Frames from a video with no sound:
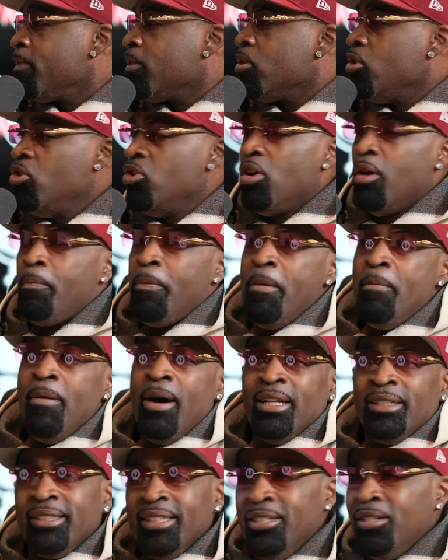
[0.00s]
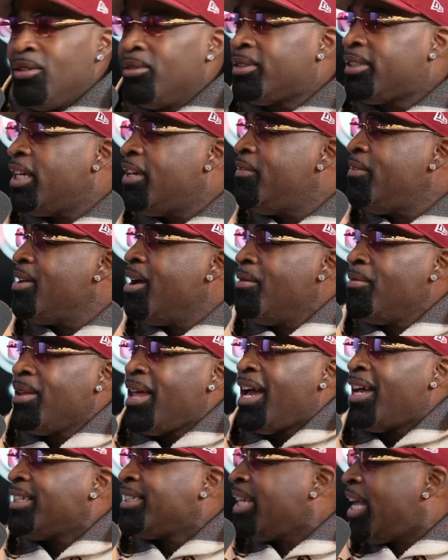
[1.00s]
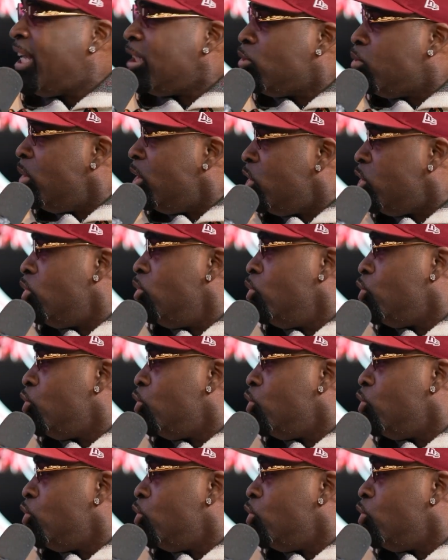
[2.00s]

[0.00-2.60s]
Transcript: You know, people I seen on TV, I'm like, that's what you